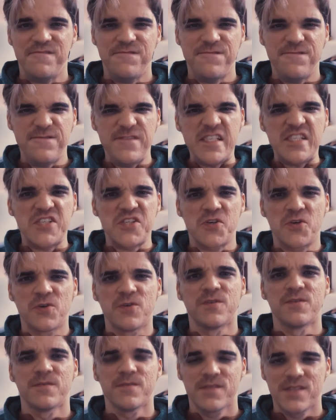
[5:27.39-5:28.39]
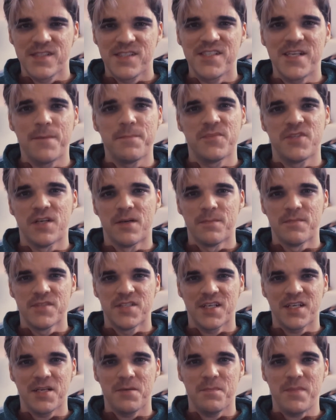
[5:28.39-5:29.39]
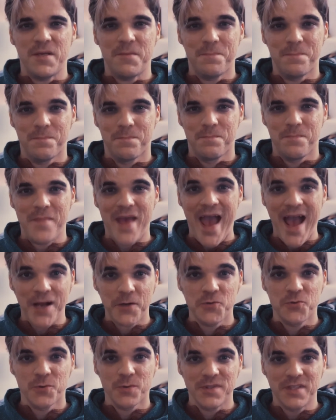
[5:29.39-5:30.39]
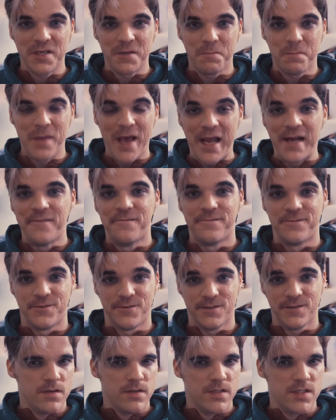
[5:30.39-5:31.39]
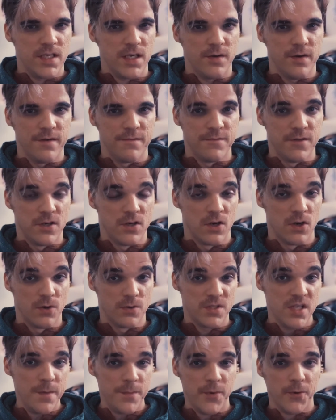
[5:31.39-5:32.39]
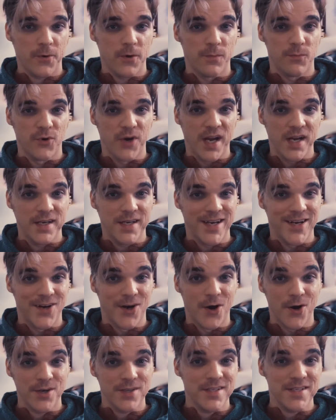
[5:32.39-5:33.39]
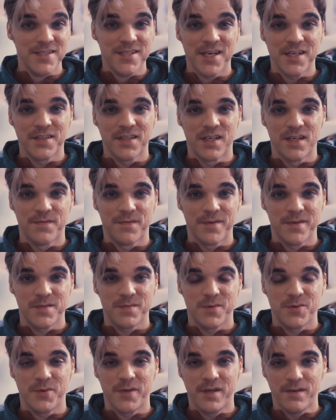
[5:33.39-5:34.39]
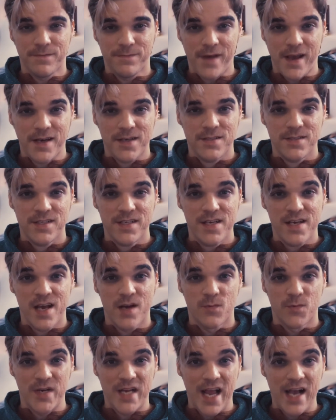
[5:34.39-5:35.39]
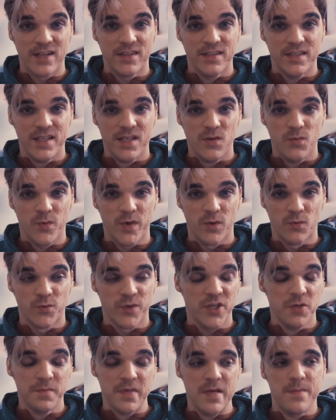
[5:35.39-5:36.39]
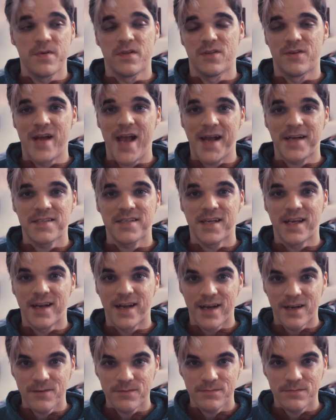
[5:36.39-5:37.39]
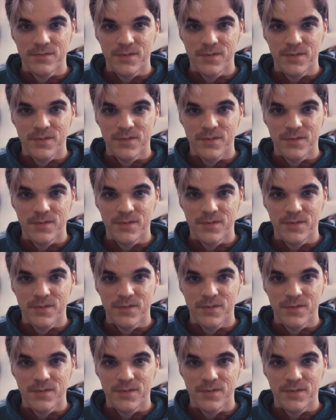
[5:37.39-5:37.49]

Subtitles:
physical symptoms. It can be actually painful. So if the neurotypical brain can hardly tell the difference between fantasy and reality when real people are acting it out,